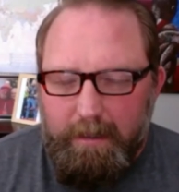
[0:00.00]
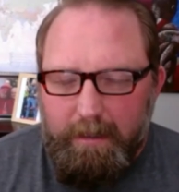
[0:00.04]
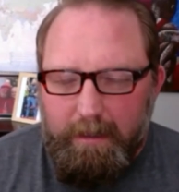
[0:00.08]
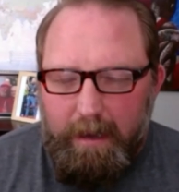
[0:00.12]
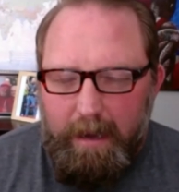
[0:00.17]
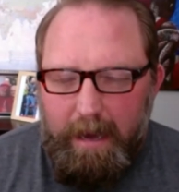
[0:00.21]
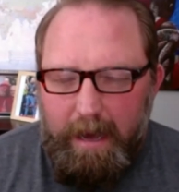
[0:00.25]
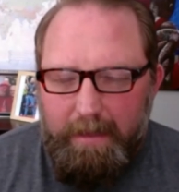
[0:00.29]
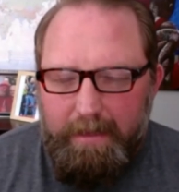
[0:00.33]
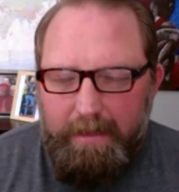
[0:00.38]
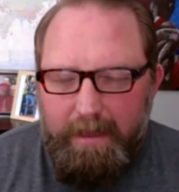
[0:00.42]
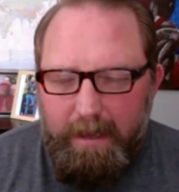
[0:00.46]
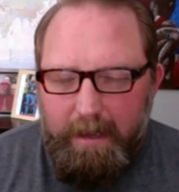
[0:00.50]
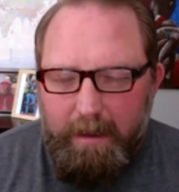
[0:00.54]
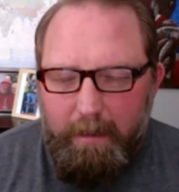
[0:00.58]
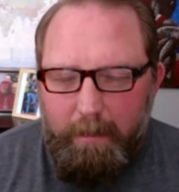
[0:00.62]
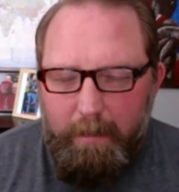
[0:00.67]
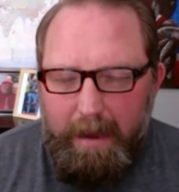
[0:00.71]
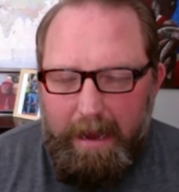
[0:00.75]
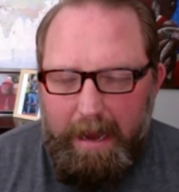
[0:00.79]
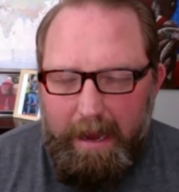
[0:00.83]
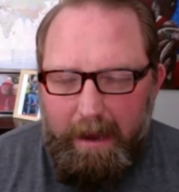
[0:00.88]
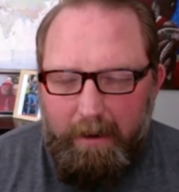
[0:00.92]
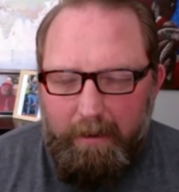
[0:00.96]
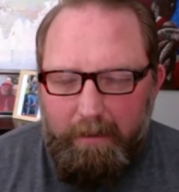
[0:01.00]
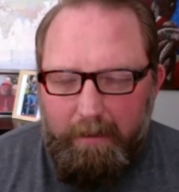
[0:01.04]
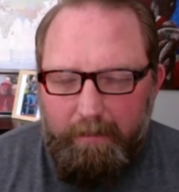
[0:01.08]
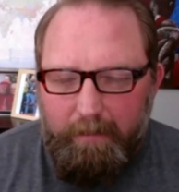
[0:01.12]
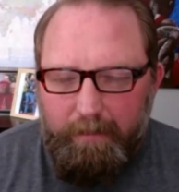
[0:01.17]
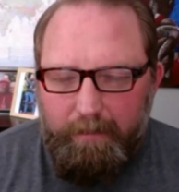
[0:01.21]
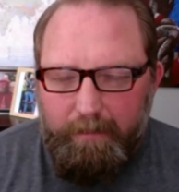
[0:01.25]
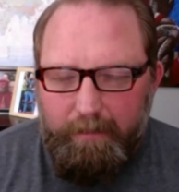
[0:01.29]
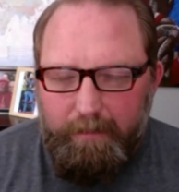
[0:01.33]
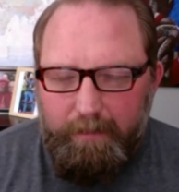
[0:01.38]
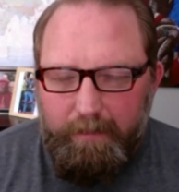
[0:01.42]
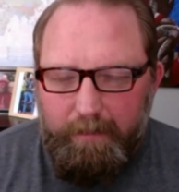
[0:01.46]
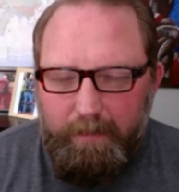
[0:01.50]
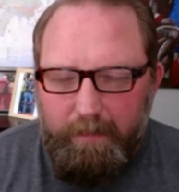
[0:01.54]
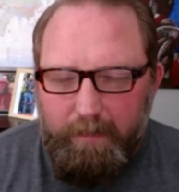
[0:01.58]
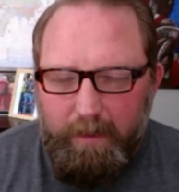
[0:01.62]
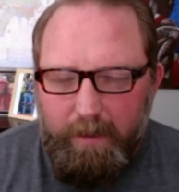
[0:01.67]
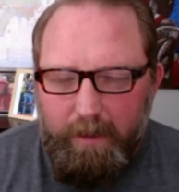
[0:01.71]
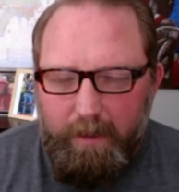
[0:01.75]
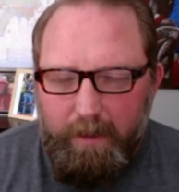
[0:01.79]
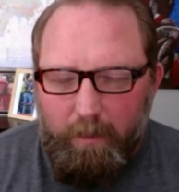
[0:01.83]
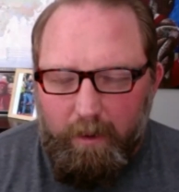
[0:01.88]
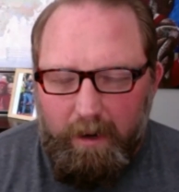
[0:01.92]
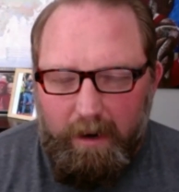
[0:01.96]
I think about
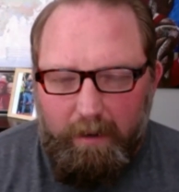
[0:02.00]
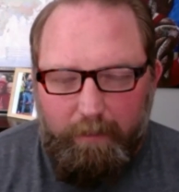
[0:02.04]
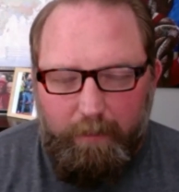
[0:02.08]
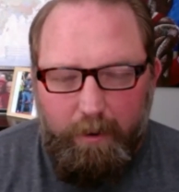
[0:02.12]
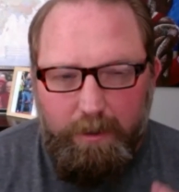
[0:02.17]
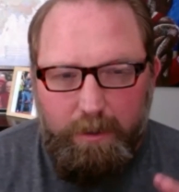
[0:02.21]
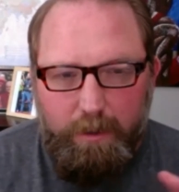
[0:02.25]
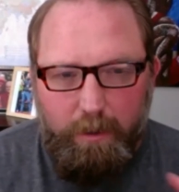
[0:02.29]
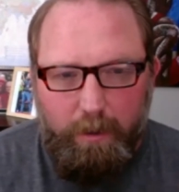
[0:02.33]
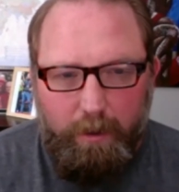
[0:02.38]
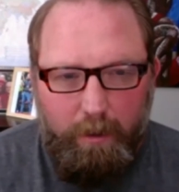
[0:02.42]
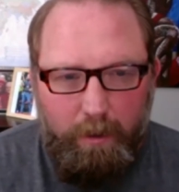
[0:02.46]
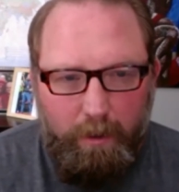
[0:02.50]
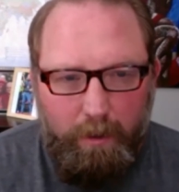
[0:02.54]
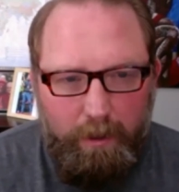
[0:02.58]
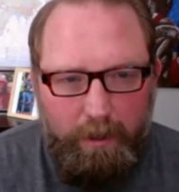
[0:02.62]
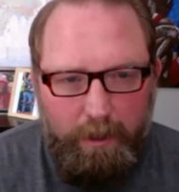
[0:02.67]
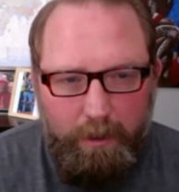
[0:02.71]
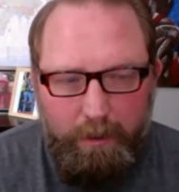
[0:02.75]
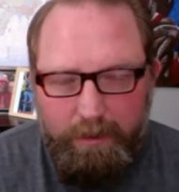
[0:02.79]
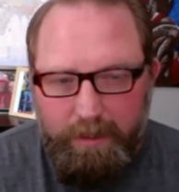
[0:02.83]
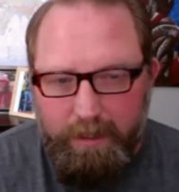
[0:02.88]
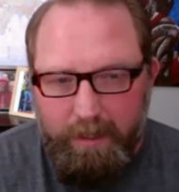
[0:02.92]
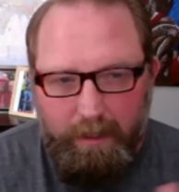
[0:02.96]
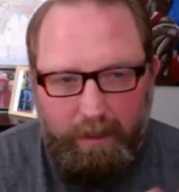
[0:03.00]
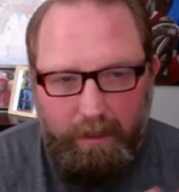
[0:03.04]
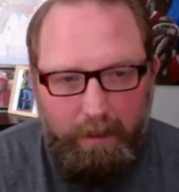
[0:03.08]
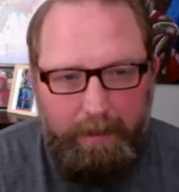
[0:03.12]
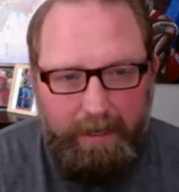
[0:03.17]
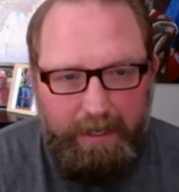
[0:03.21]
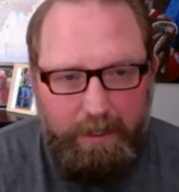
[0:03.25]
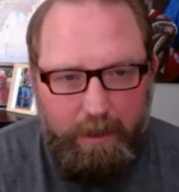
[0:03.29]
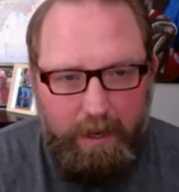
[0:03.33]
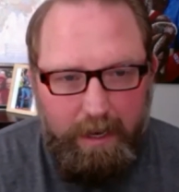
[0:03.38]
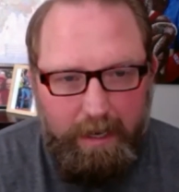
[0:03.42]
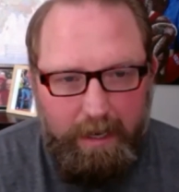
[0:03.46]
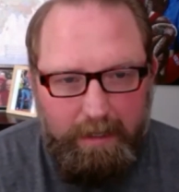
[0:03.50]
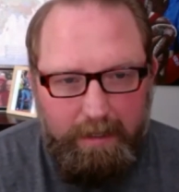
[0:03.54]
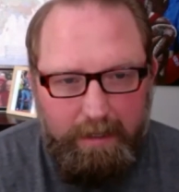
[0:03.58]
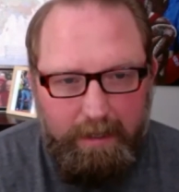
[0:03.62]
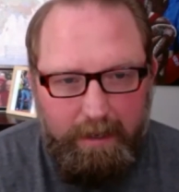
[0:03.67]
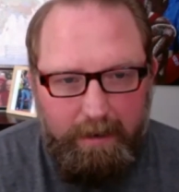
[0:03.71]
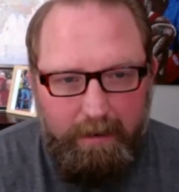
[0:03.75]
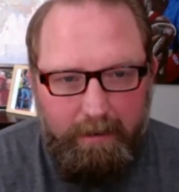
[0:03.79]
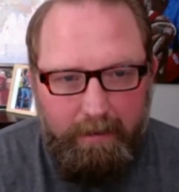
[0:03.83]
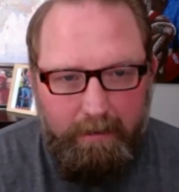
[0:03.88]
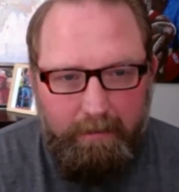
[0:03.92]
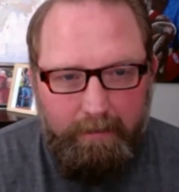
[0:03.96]
when I first recruited you to the Olympic Training
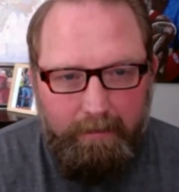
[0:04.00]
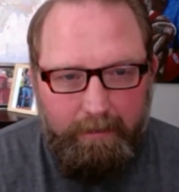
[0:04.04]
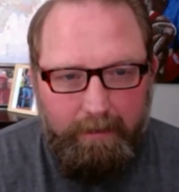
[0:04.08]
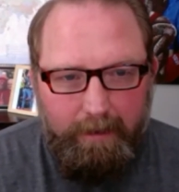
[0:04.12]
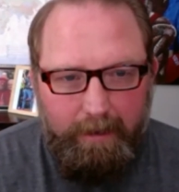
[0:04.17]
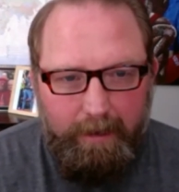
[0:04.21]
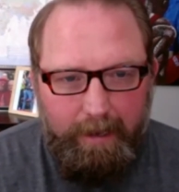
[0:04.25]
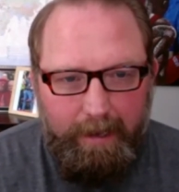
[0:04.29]
Center,